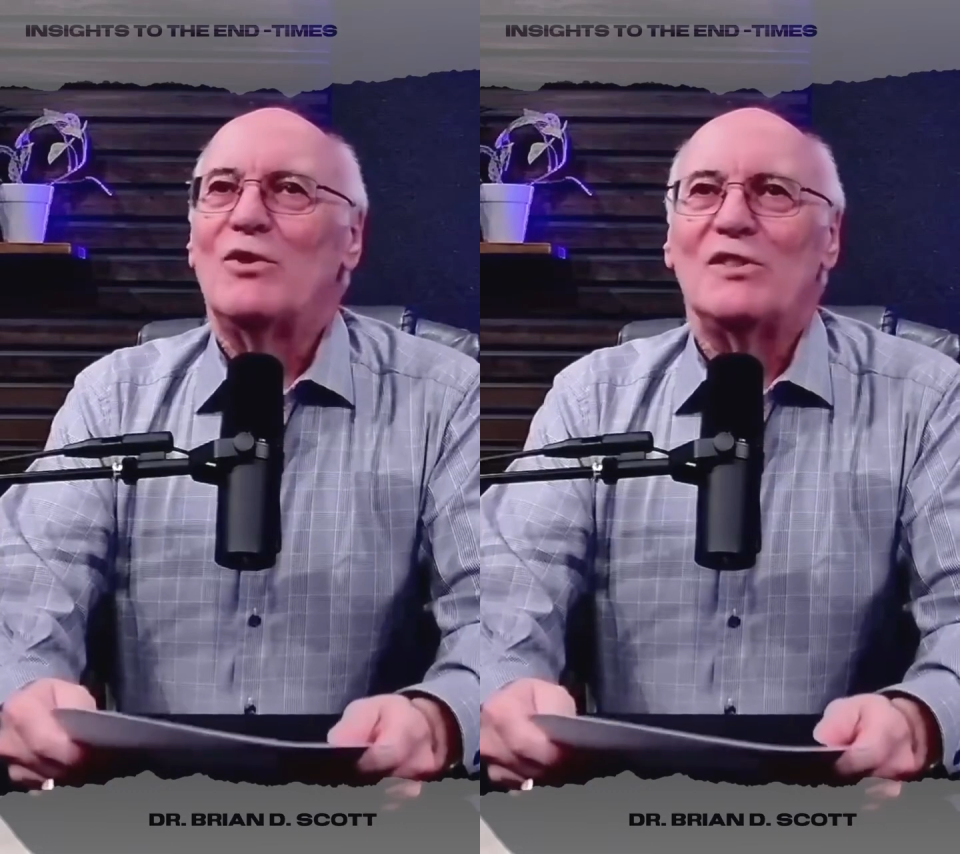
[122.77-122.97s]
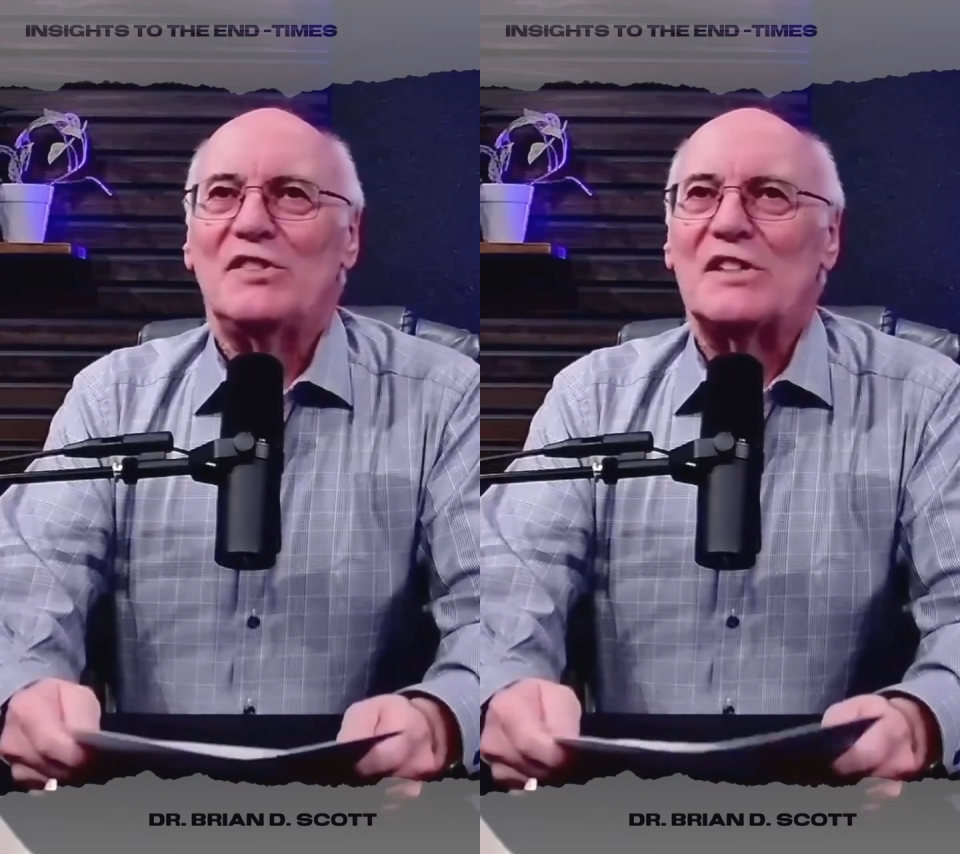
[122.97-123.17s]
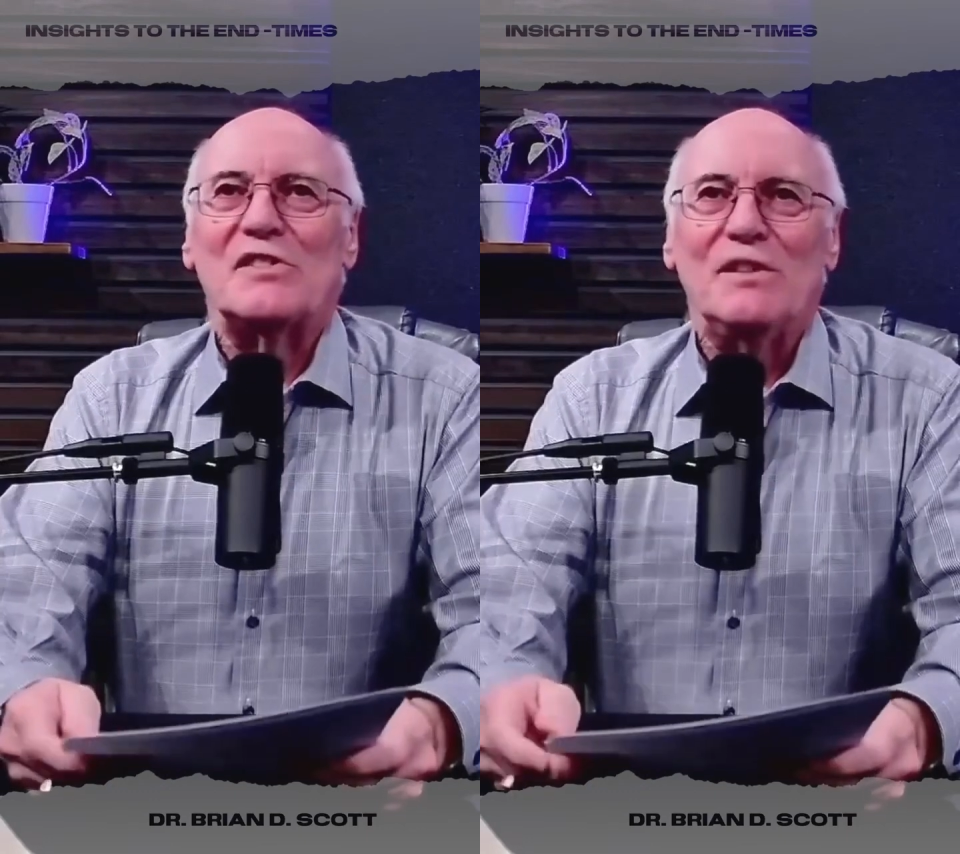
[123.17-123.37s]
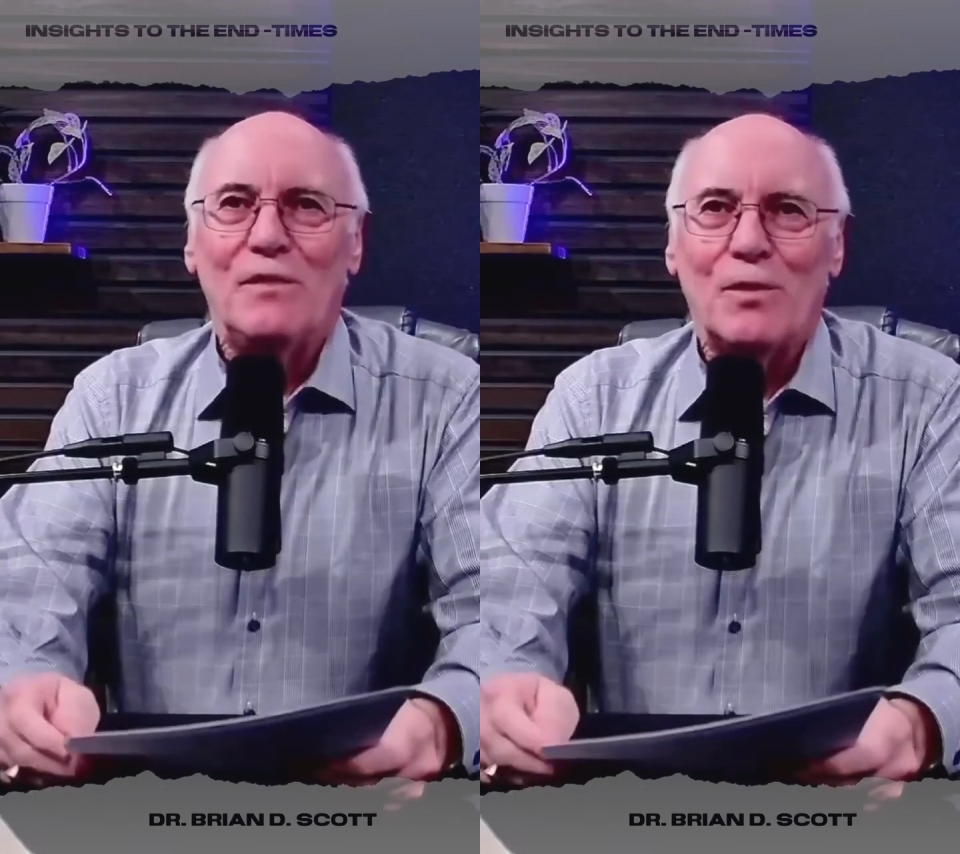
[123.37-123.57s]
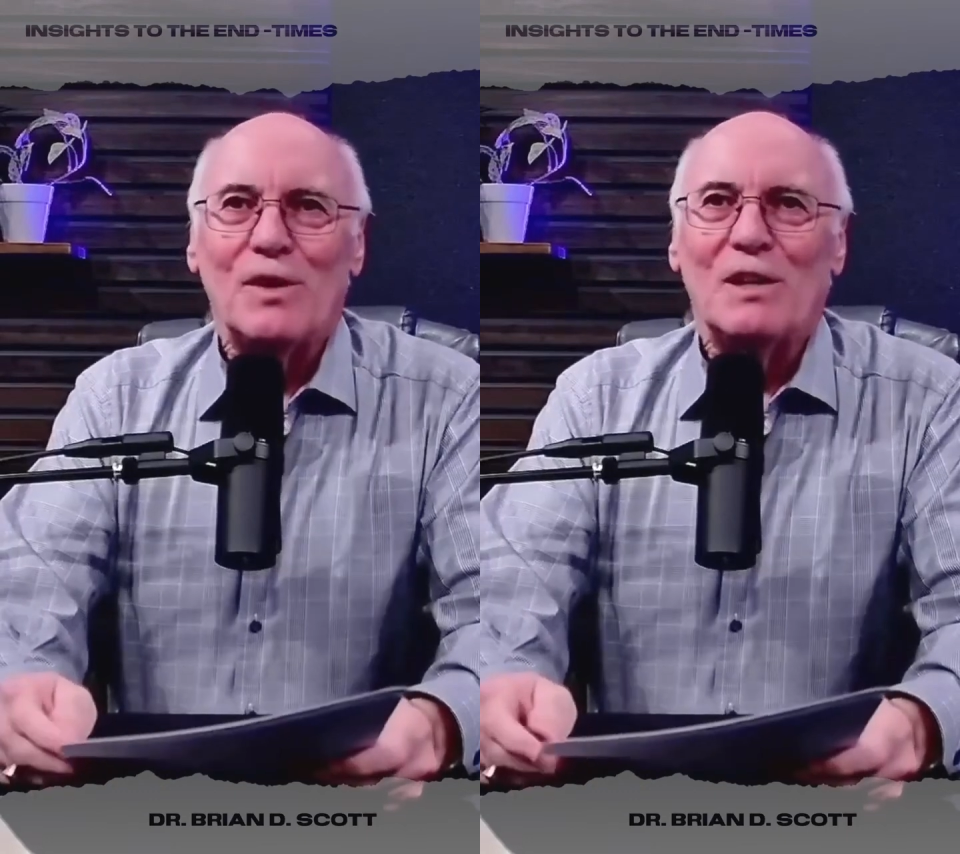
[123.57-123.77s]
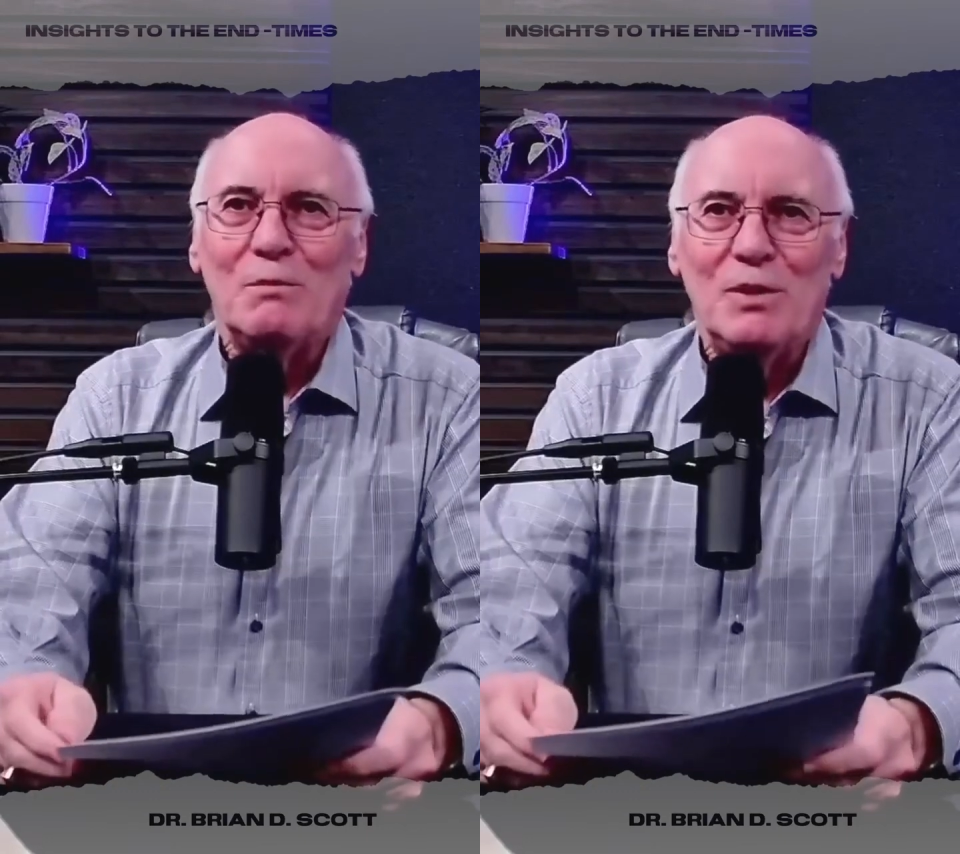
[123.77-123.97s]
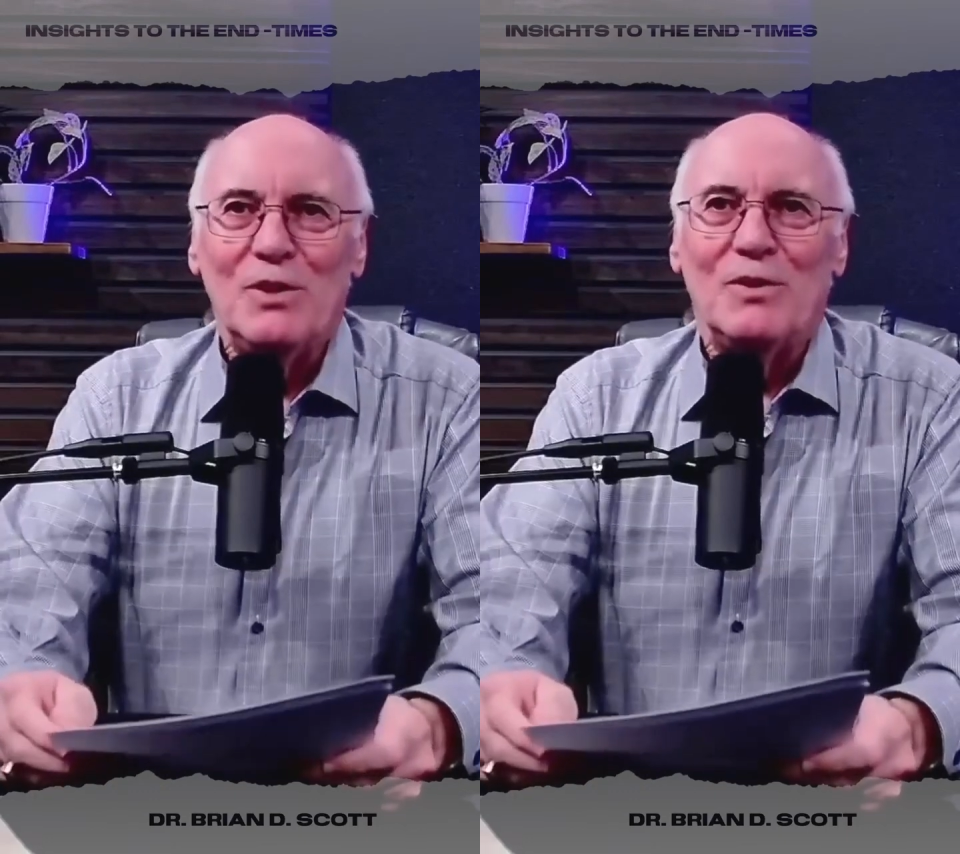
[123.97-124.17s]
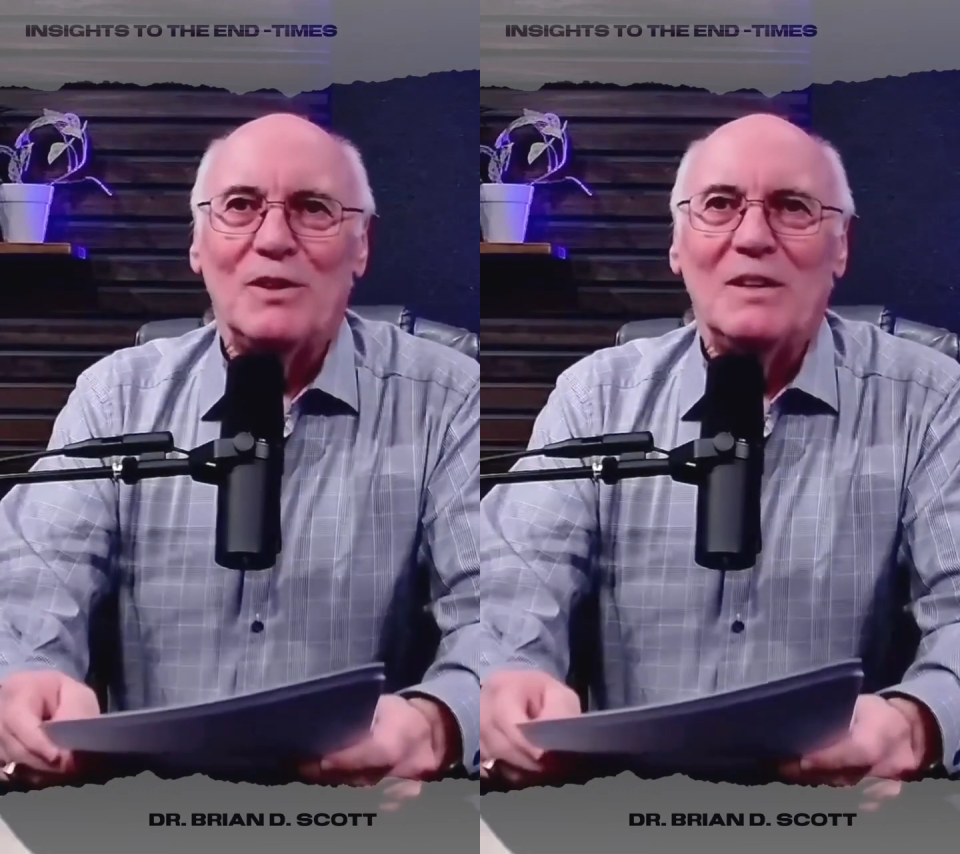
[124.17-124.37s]
64
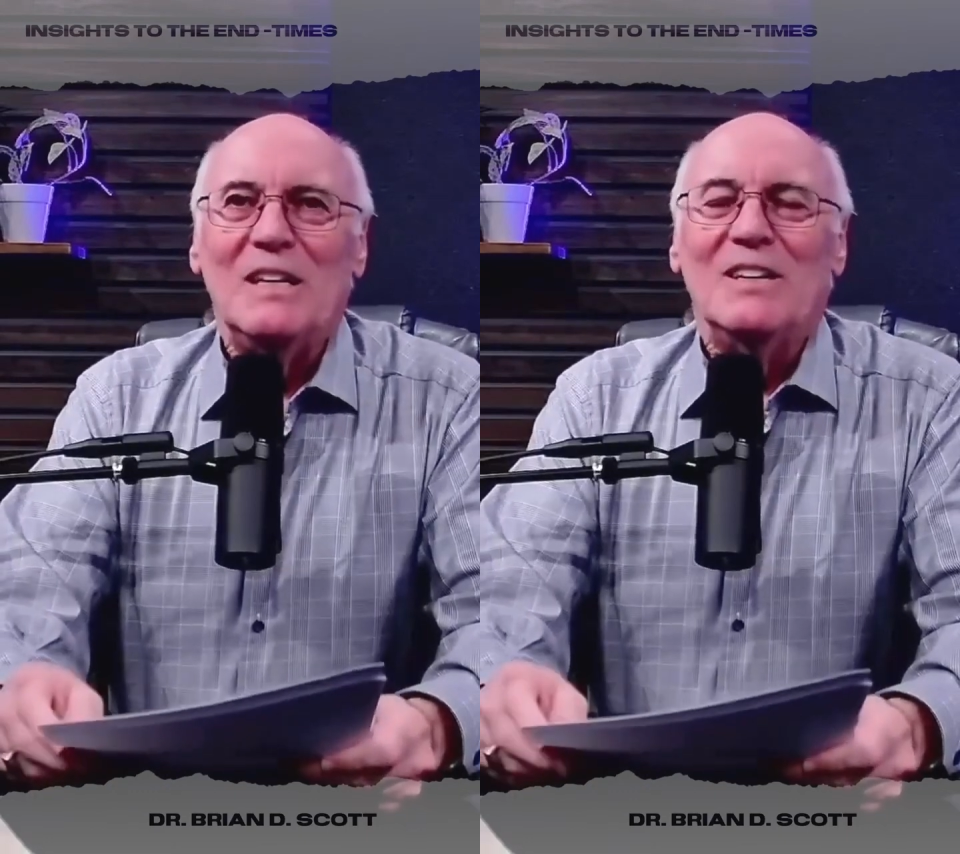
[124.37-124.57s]
computer